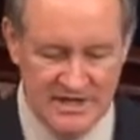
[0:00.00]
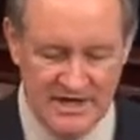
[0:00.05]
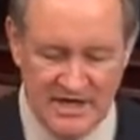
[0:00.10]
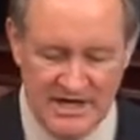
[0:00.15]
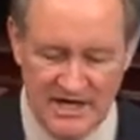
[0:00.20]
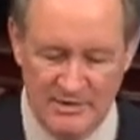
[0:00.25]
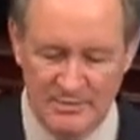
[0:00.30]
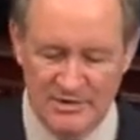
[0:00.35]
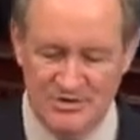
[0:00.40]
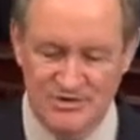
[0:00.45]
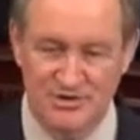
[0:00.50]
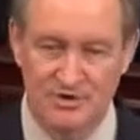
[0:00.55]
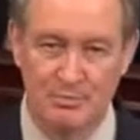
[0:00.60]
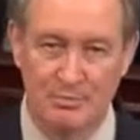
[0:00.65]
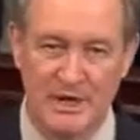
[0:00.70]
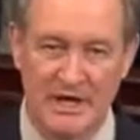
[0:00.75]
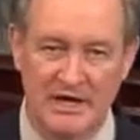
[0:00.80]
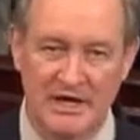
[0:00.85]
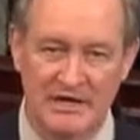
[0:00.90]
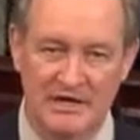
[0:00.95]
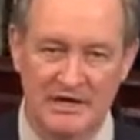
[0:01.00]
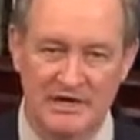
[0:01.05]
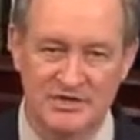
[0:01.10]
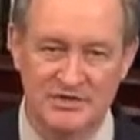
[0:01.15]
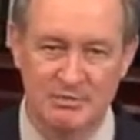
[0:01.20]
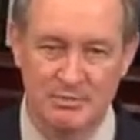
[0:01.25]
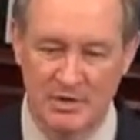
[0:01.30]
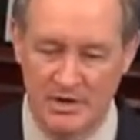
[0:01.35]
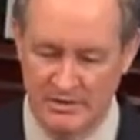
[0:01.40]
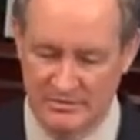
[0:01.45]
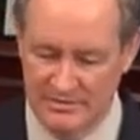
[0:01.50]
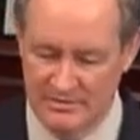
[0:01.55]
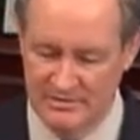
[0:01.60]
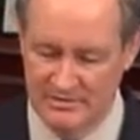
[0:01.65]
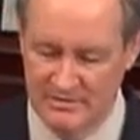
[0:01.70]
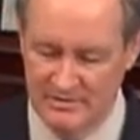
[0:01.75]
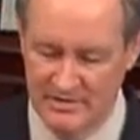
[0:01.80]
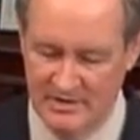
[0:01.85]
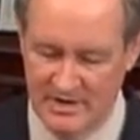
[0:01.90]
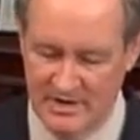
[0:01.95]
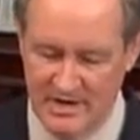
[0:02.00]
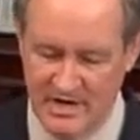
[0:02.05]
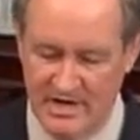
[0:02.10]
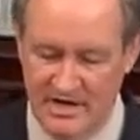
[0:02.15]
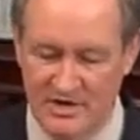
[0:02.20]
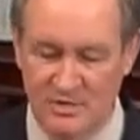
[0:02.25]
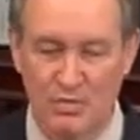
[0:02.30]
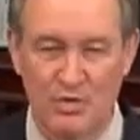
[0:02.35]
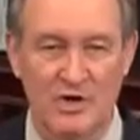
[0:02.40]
how much you pay each month, and